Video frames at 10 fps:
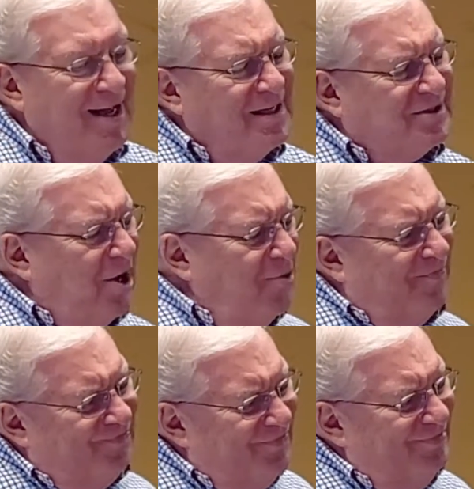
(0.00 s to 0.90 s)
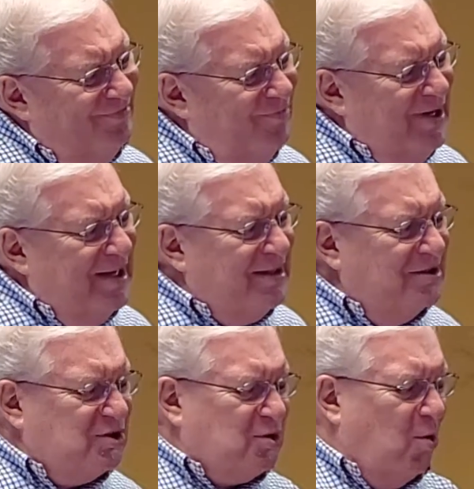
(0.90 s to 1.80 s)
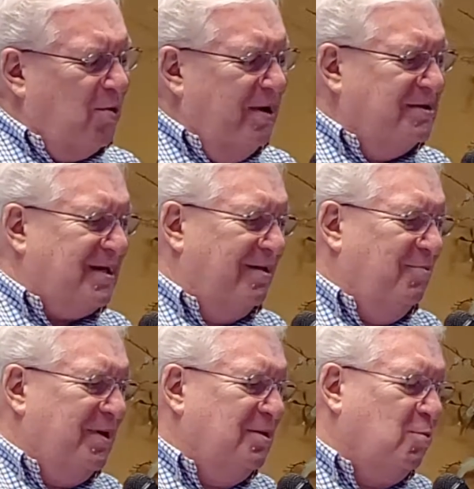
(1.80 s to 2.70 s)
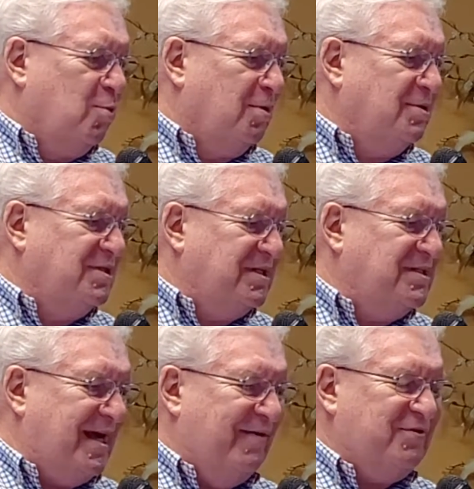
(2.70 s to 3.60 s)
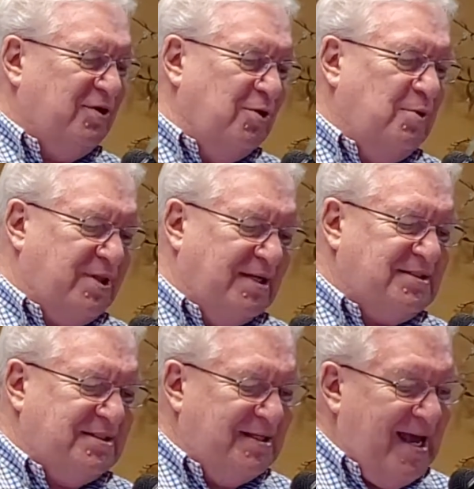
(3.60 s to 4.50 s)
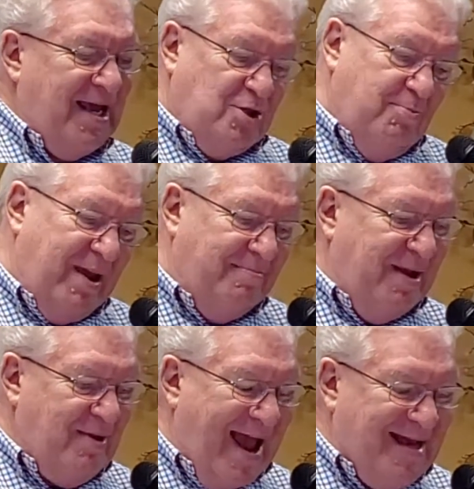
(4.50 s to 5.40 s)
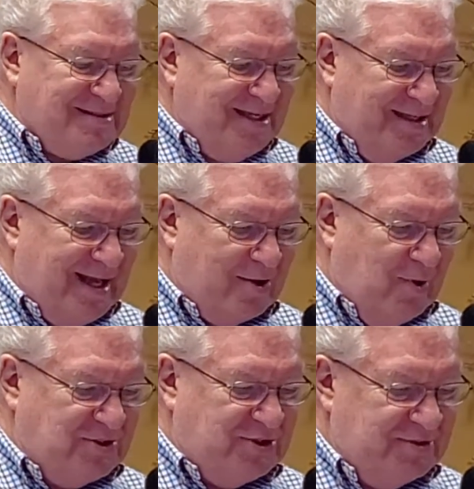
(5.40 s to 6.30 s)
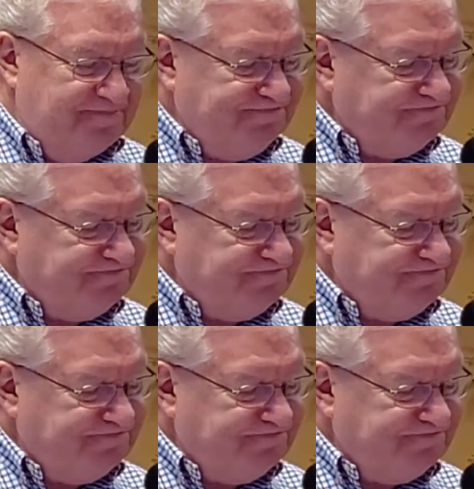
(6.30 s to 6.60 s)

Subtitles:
So we get this story, and it's like, what in the world does this have to do with us today? You may be asking that question.